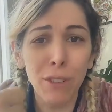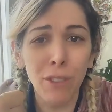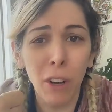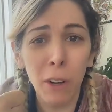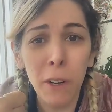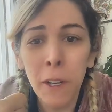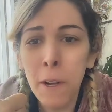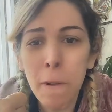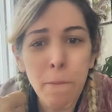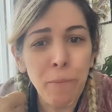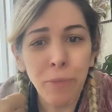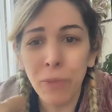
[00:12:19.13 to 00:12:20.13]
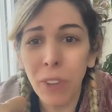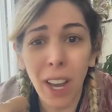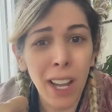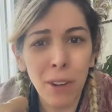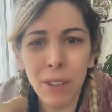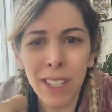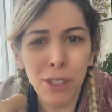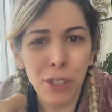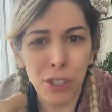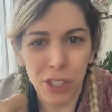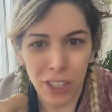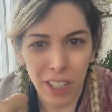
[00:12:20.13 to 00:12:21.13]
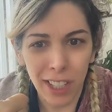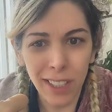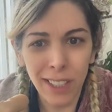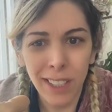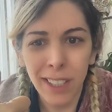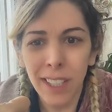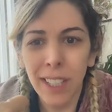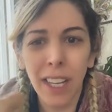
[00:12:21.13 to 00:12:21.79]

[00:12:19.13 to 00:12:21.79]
First of all, I don't eat sugar.